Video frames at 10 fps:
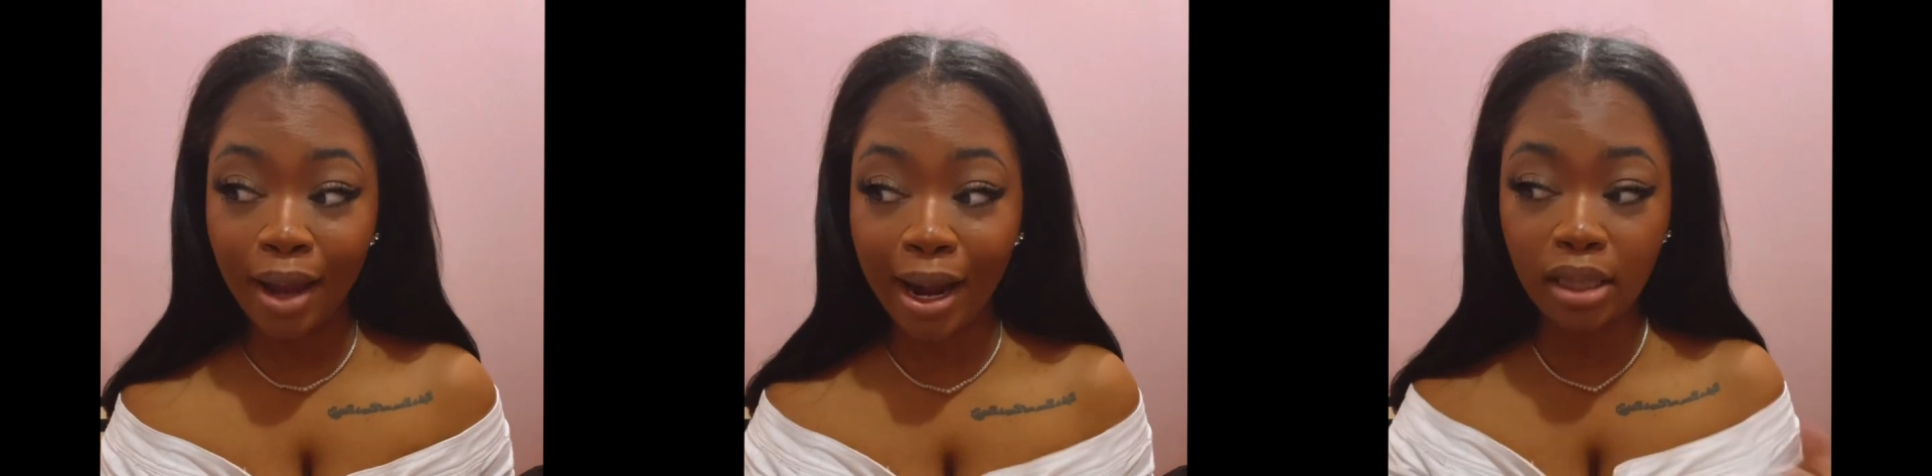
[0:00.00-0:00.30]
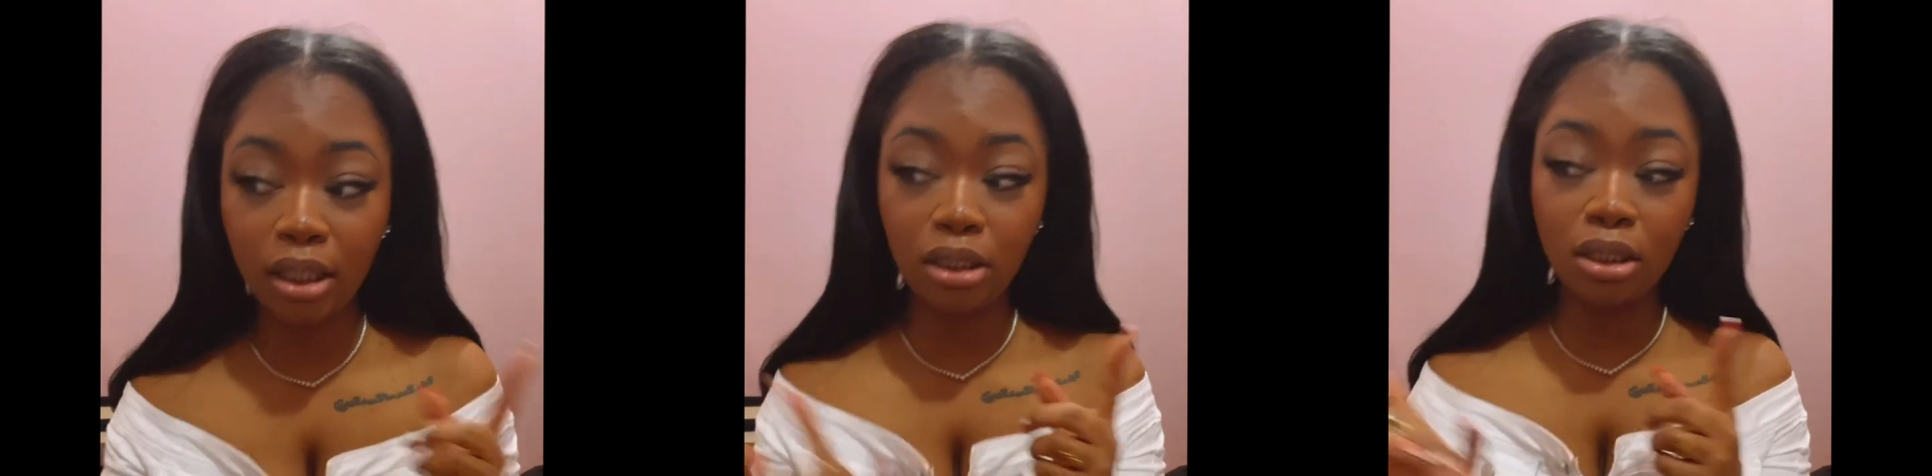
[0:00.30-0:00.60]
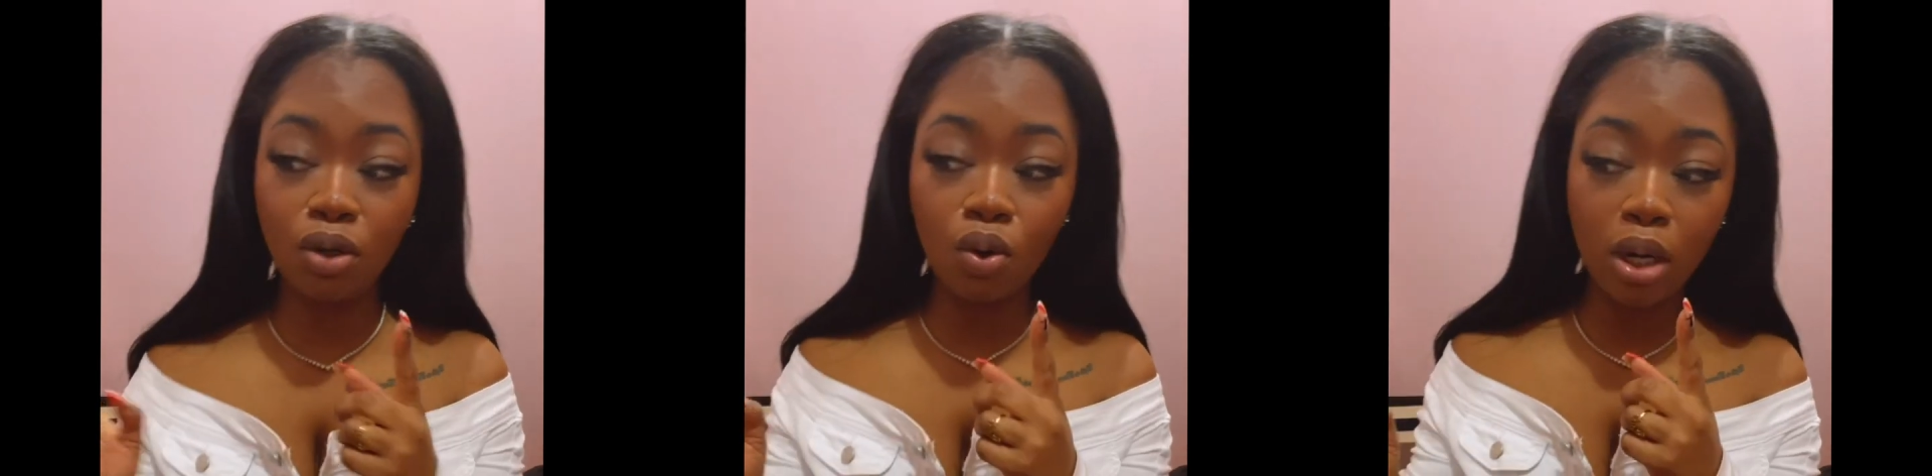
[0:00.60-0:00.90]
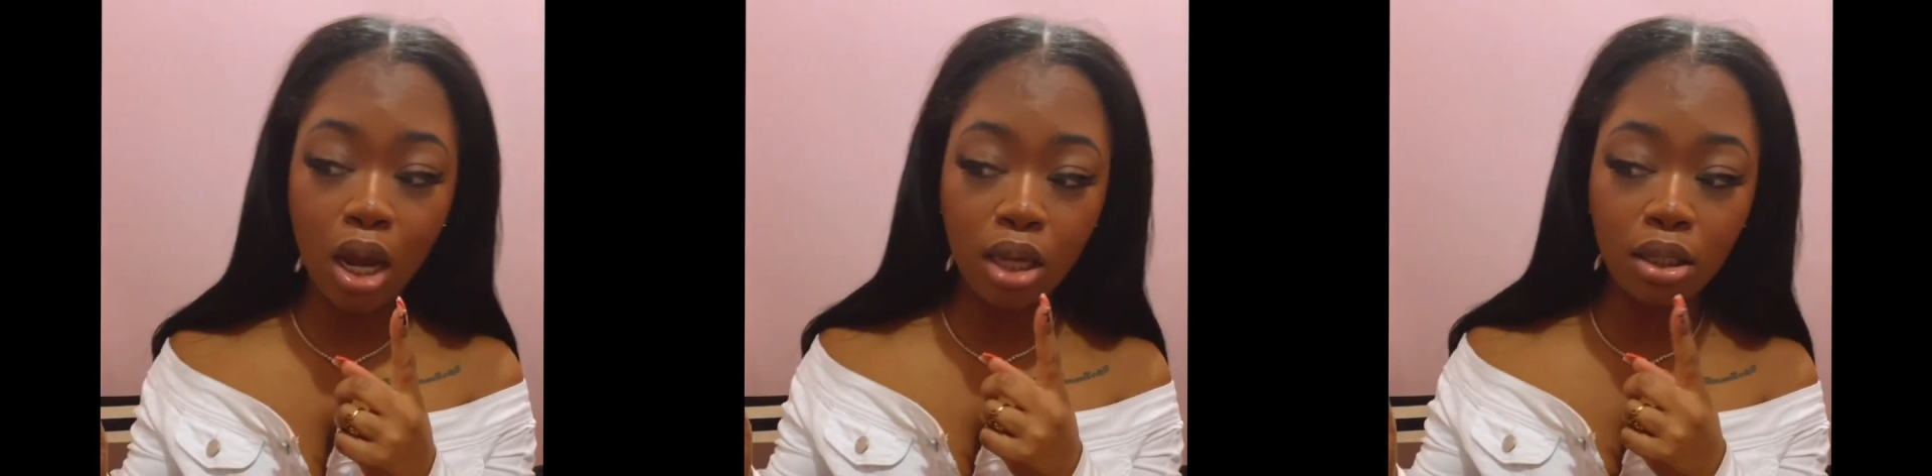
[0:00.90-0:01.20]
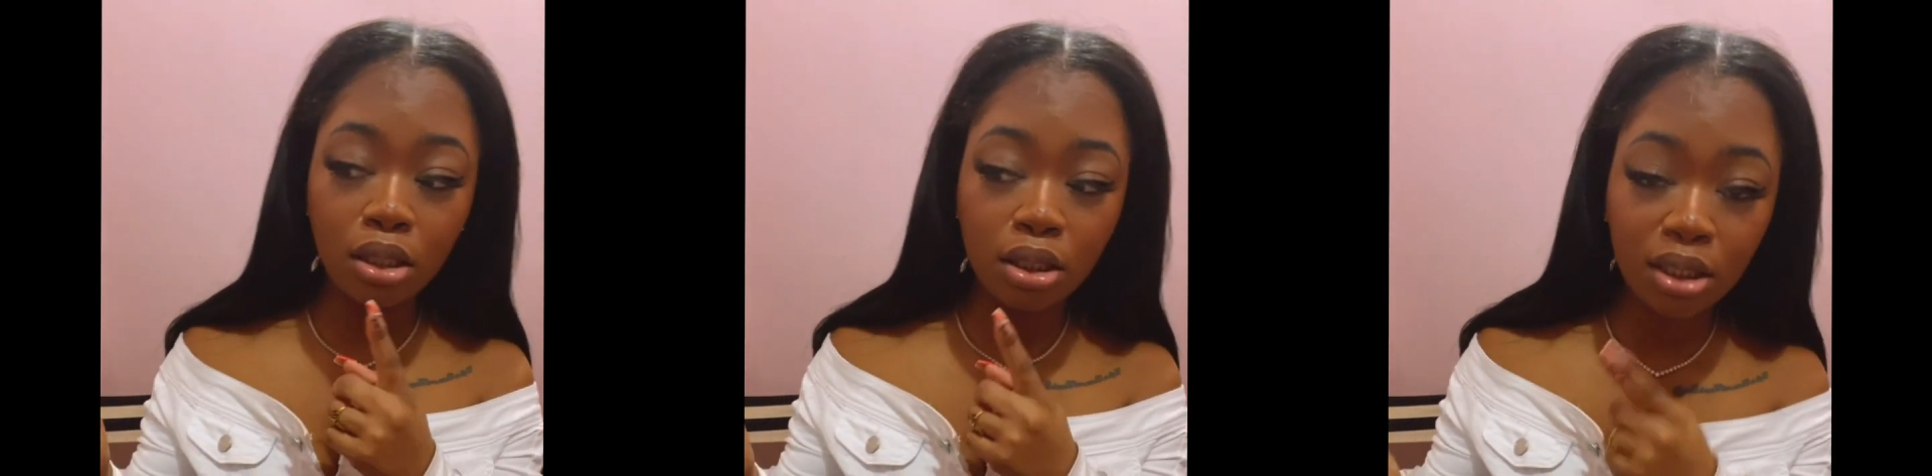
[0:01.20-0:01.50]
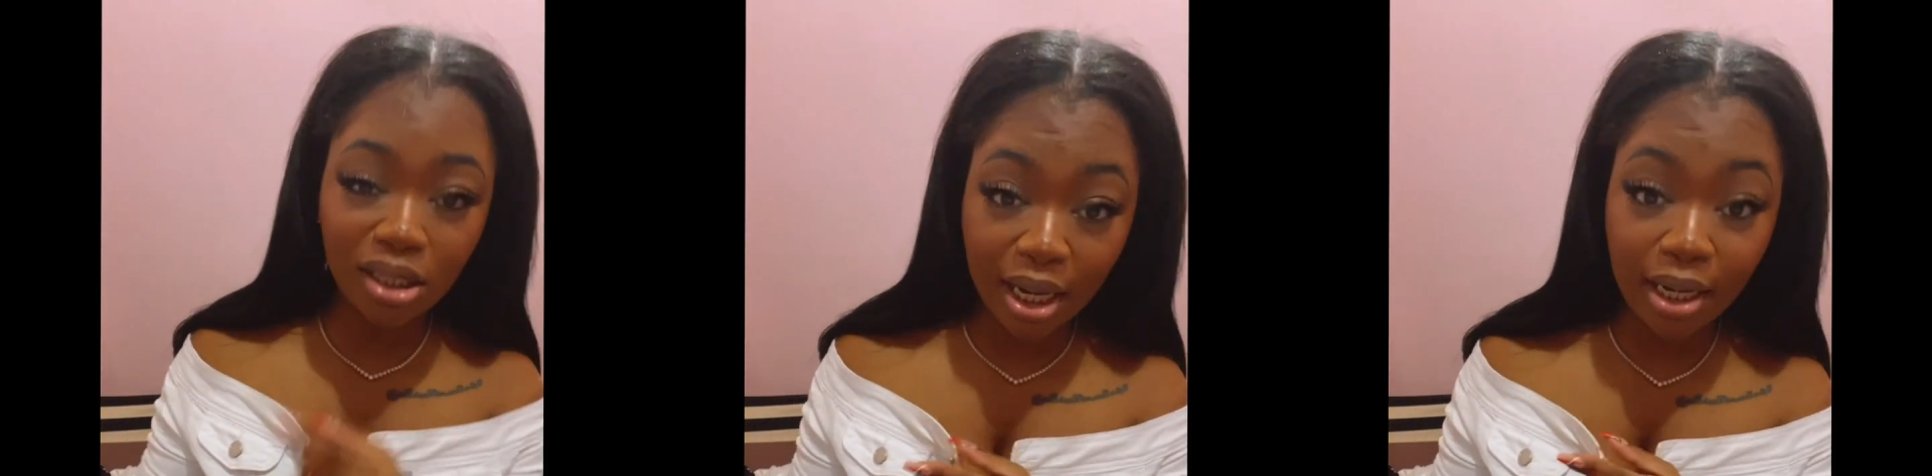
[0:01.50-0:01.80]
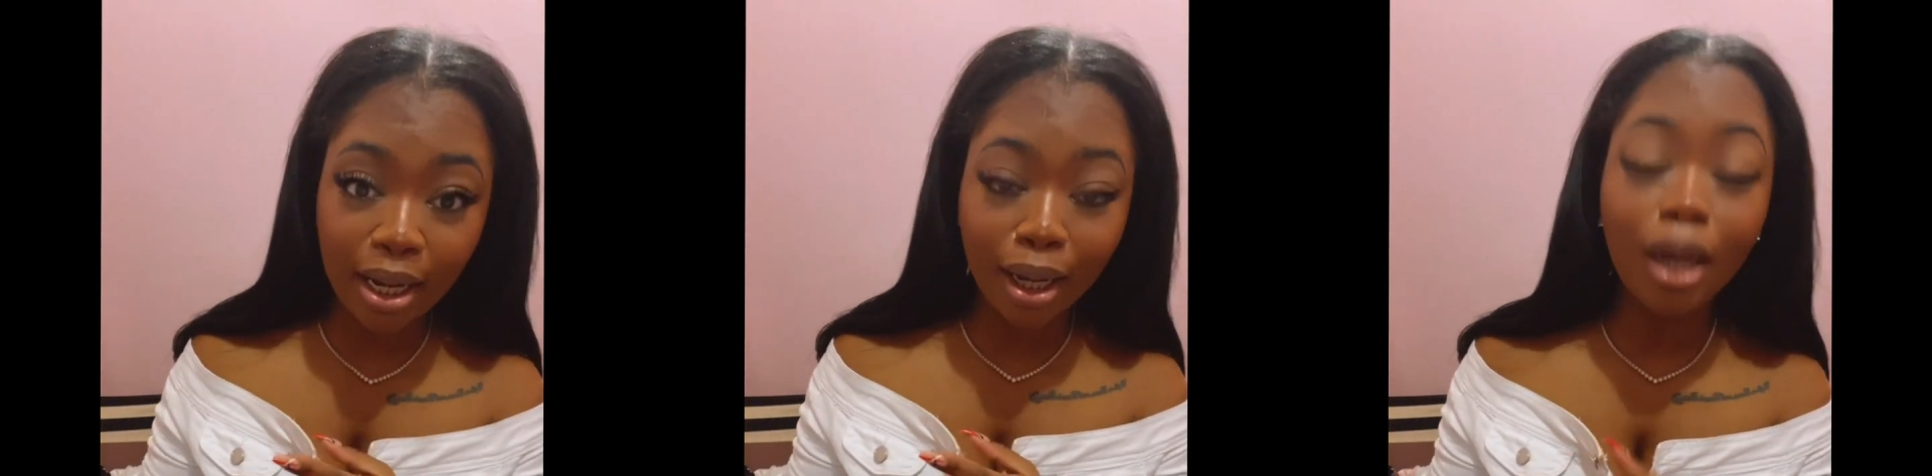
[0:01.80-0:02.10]
I got these done on
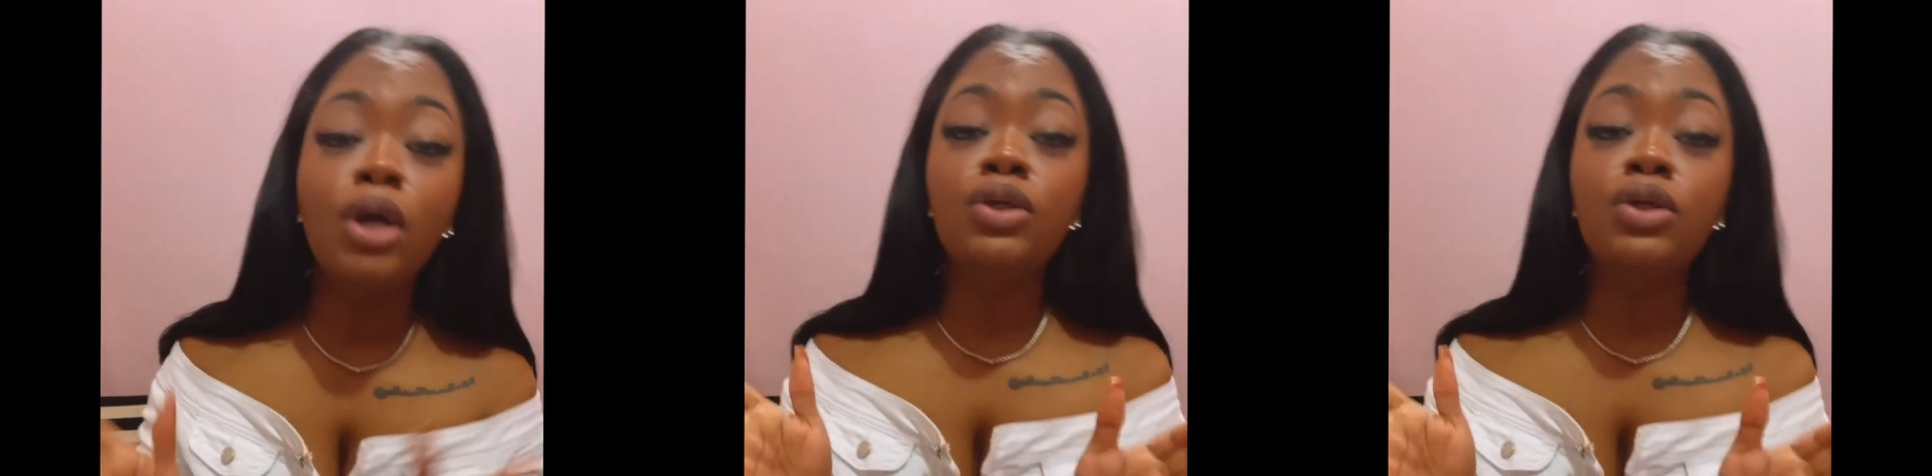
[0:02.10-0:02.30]
Sunday.